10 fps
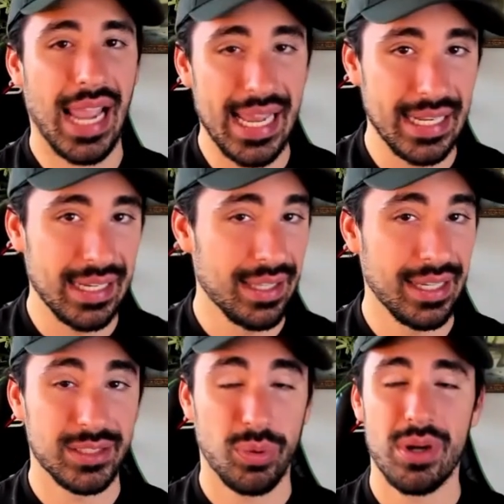And it got
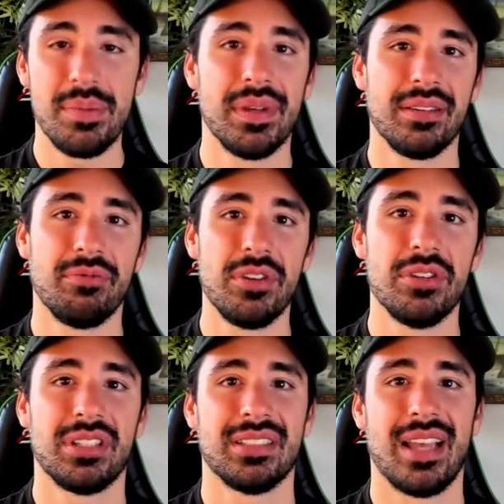like 20 million
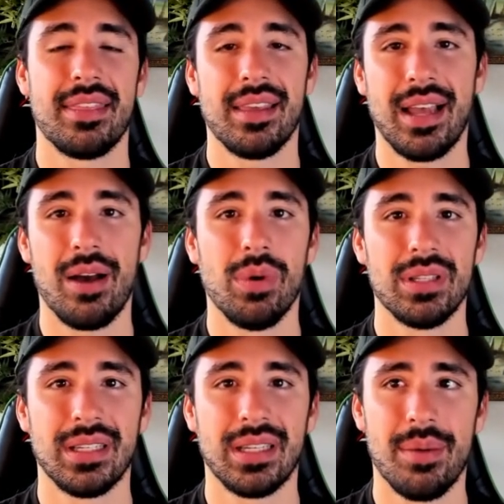views because I think I
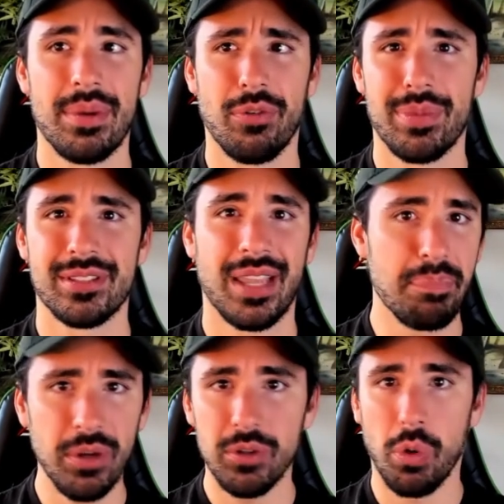wasn't coming from this
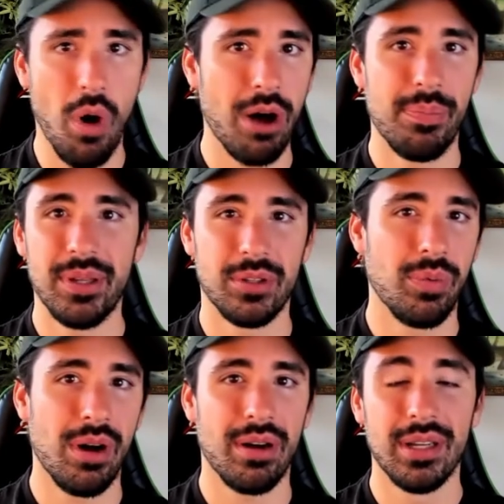like build a wall, build a
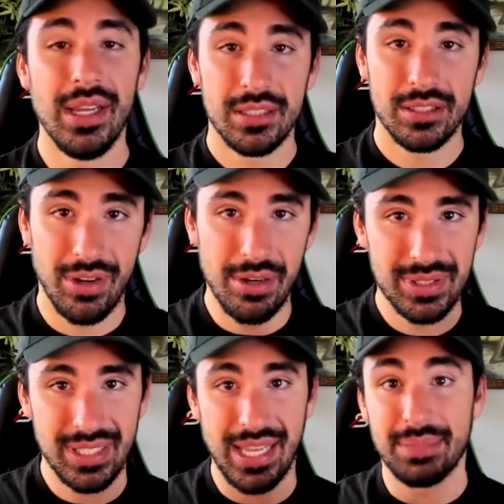wall. So it
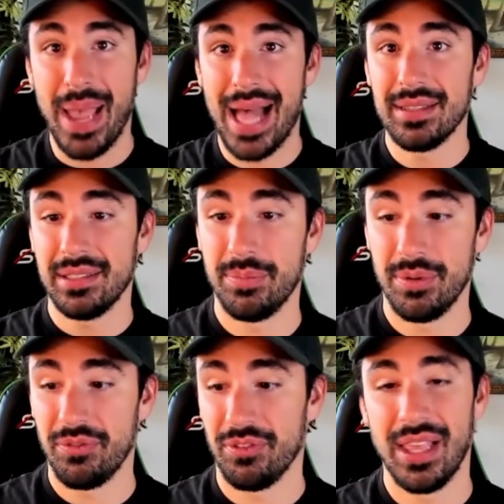was like
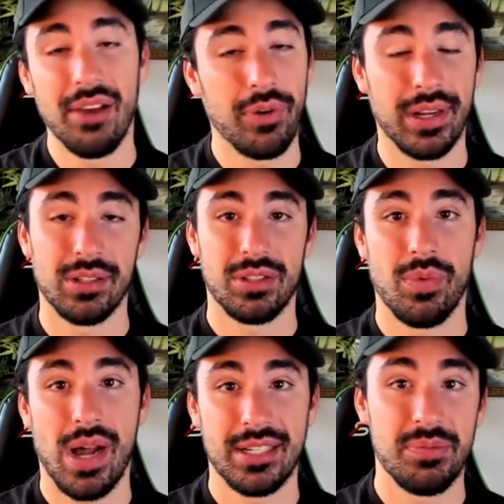palatable for left wingers to
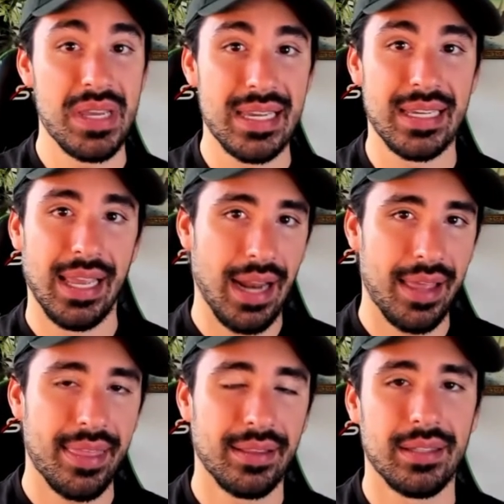watch me. And
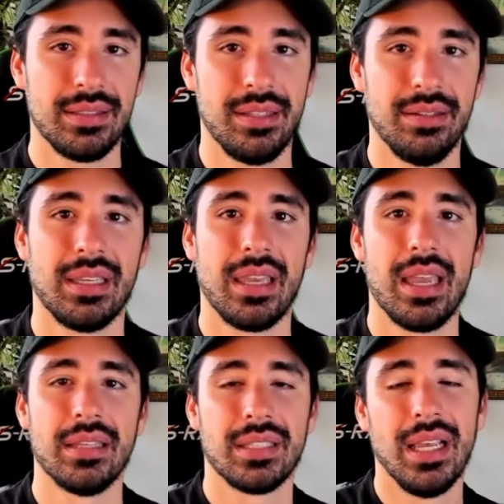I think that's still the
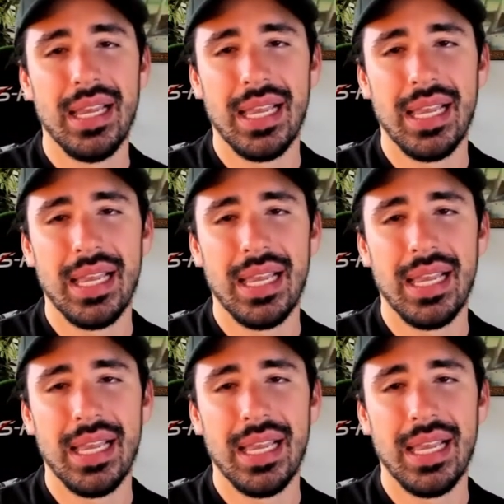case.